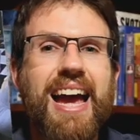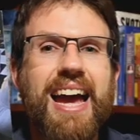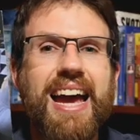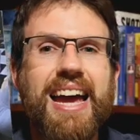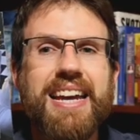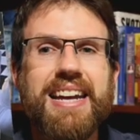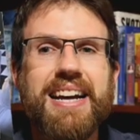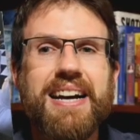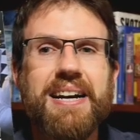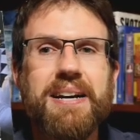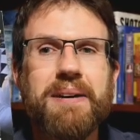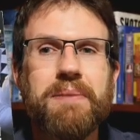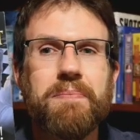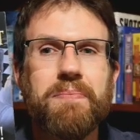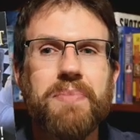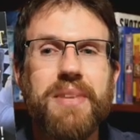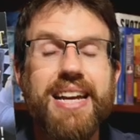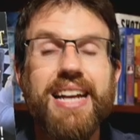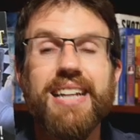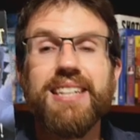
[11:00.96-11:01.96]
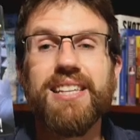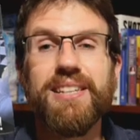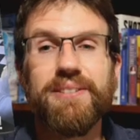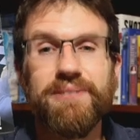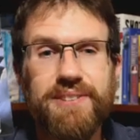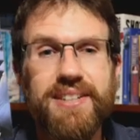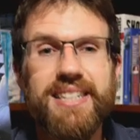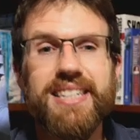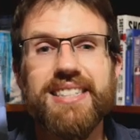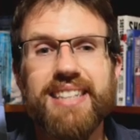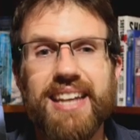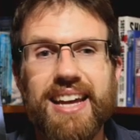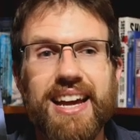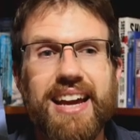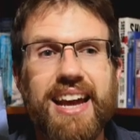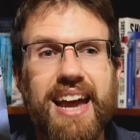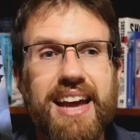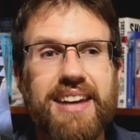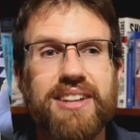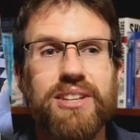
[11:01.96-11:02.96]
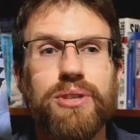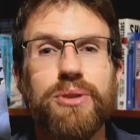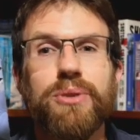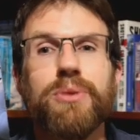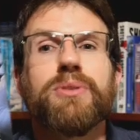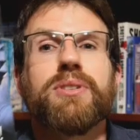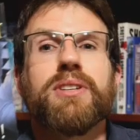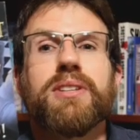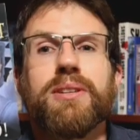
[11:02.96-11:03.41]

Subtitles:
And he actually figures out how to use